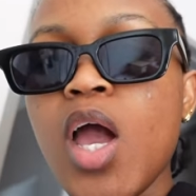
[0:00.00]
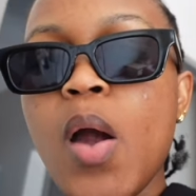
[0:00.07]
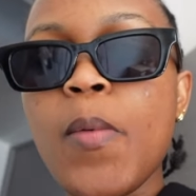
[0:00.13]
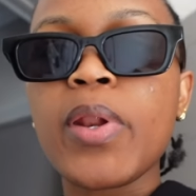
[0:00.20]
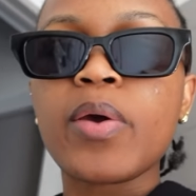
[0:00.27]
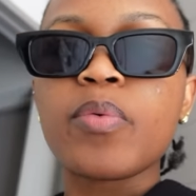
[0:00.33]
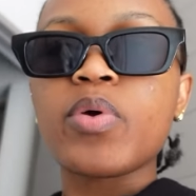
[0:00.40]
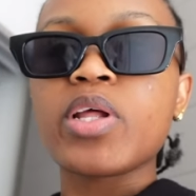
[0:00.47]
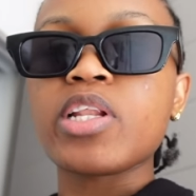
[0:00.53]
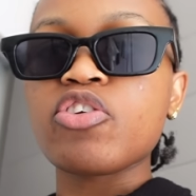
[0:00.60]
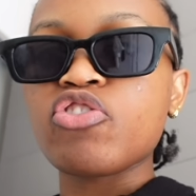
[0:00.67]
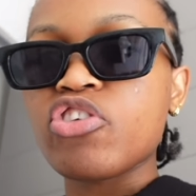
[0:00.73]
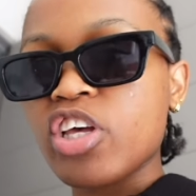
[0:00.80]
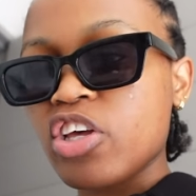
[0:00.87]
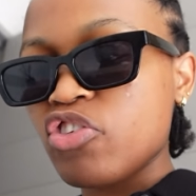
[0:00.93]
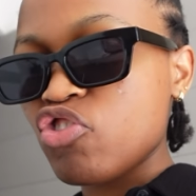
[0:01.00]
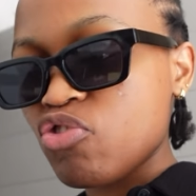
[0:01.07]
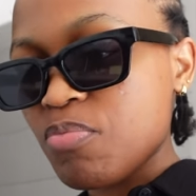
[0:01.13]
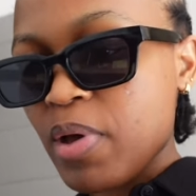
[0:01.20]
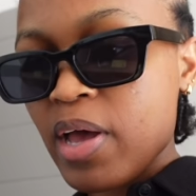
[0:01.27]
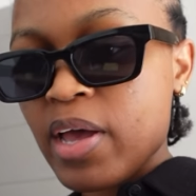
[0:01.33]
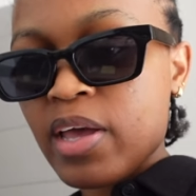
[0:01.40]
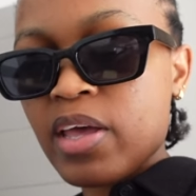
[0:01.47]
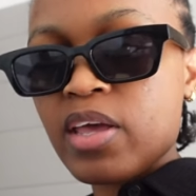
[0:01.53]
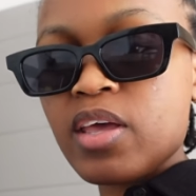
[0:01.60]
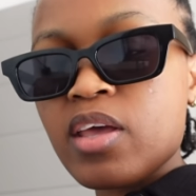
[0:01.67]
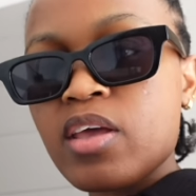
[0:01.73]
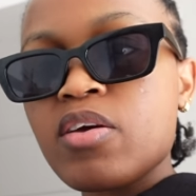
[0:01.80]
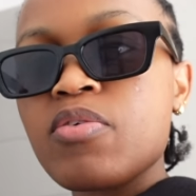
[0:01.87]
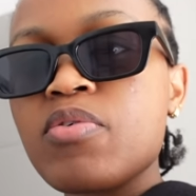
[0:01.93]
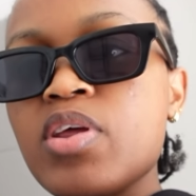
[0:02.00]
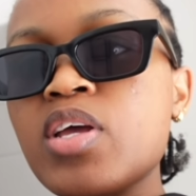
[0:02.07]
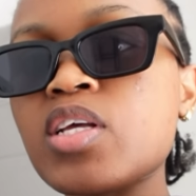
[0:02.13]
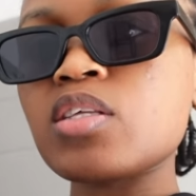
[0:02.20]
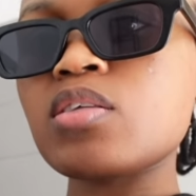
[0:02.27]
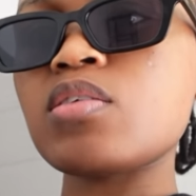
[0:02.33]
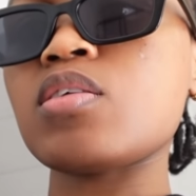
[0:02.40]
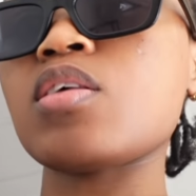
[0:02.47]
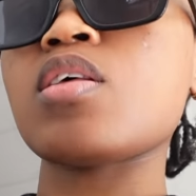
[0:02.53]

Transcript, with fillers: i want to quickly change my earrings